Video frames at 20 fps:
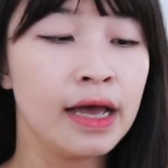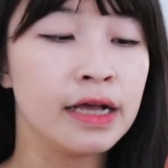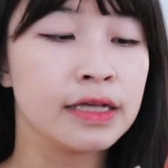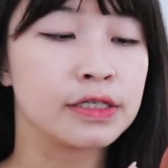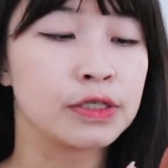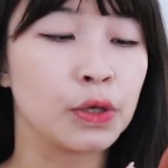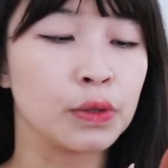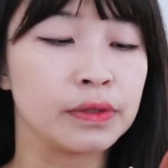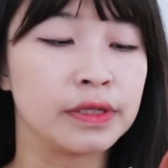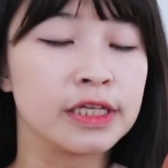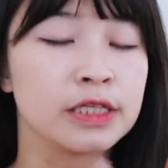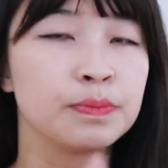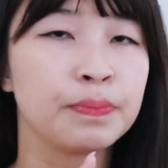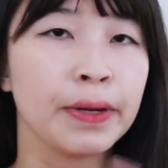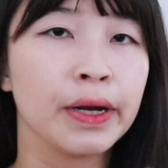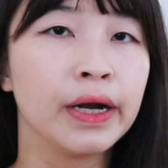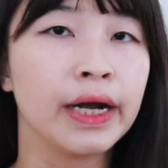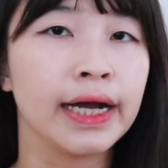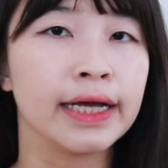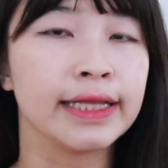So this
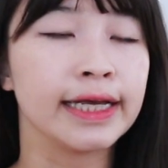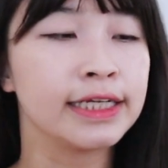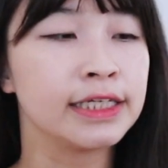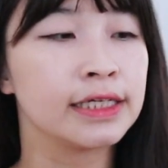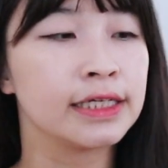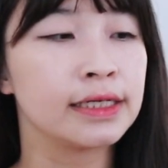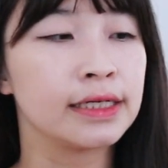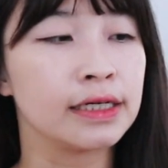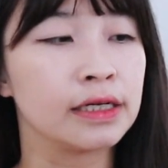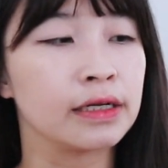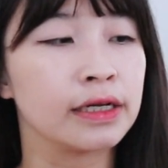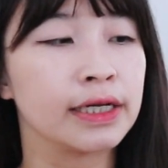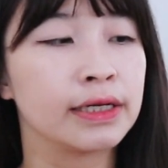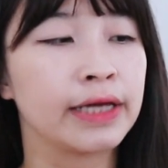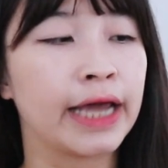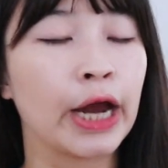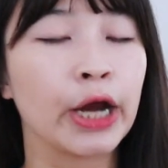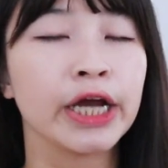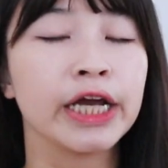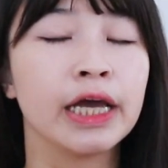bear, I like to
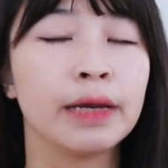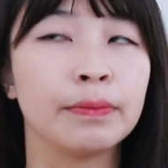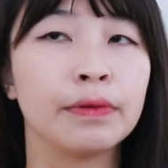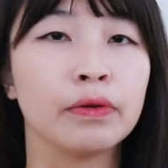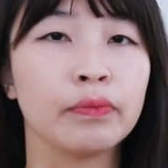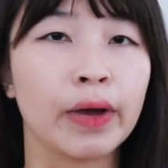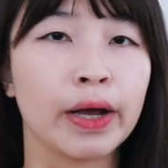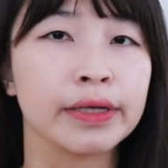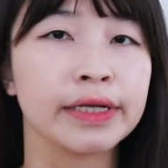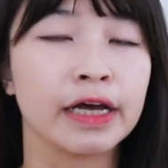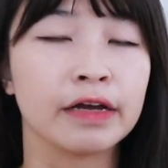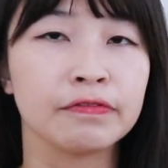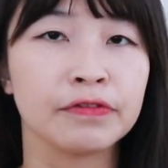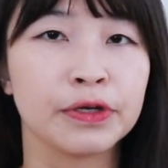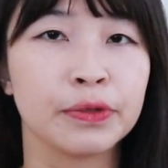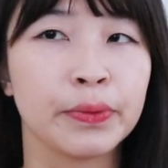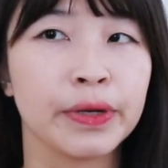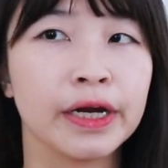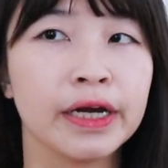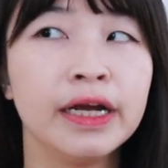carry him around
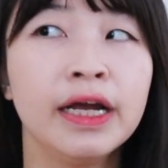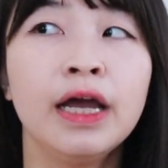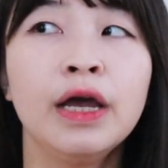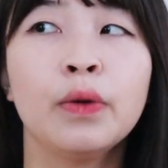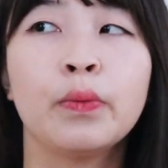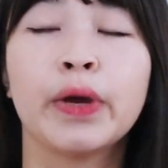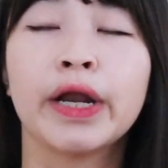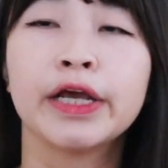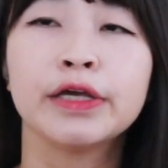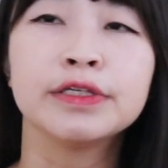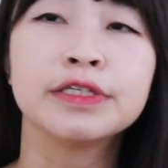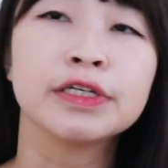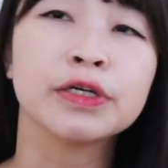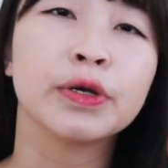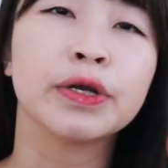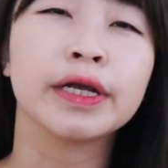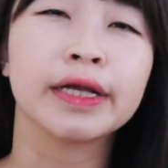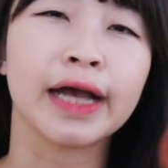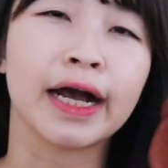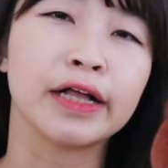everywhere. When I used to
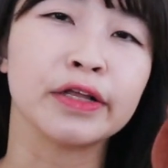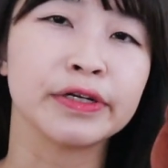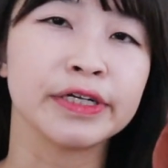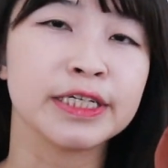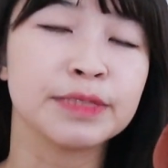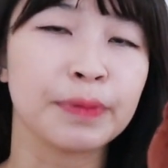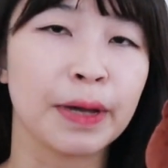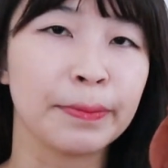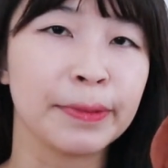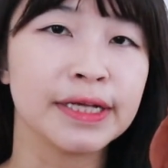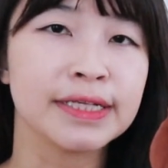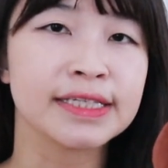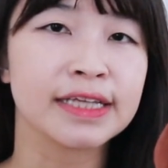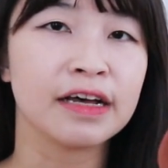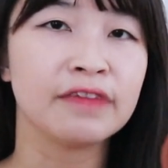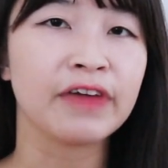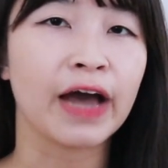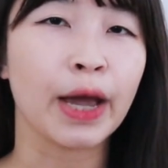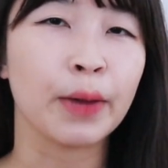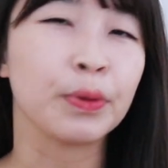go to galleries by
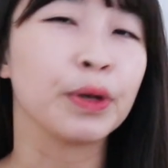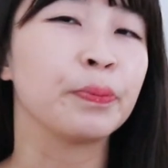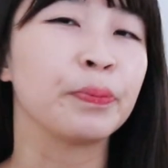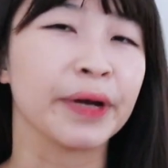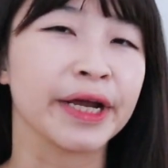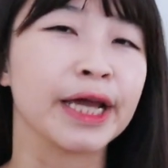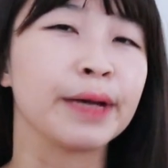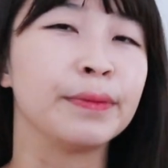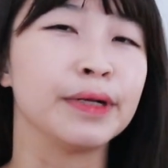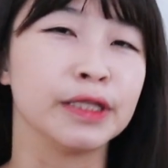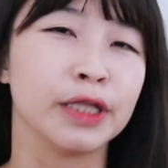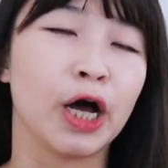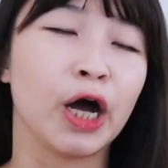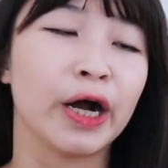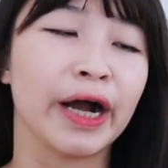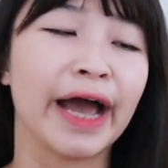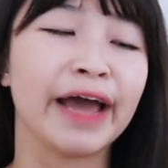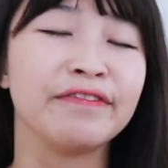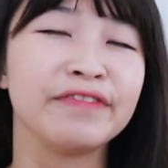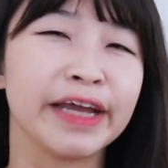myself, I would bring him
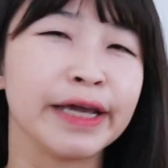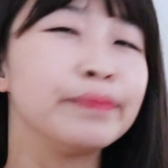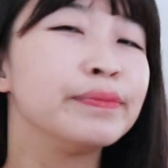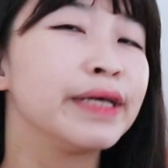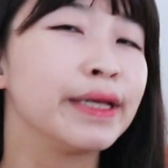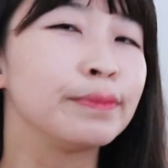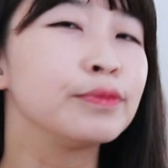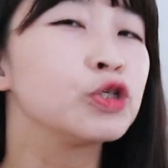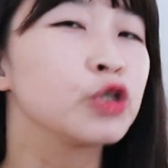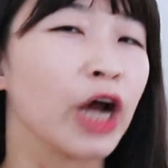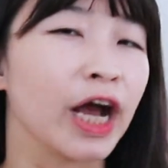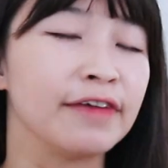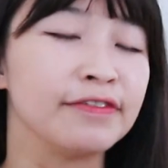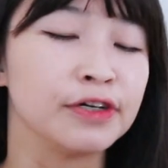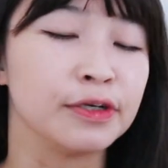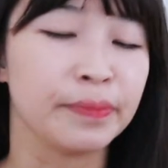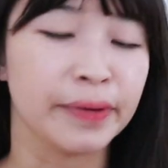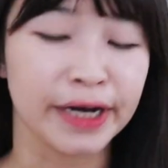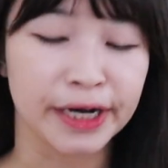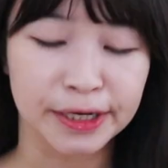along. I've named him
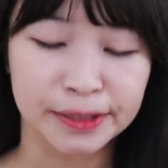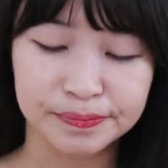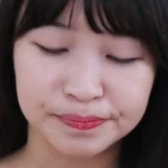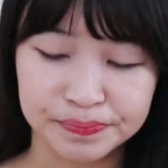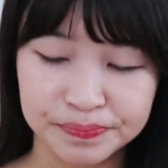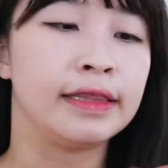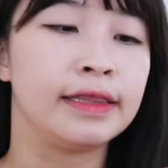Travel Bear.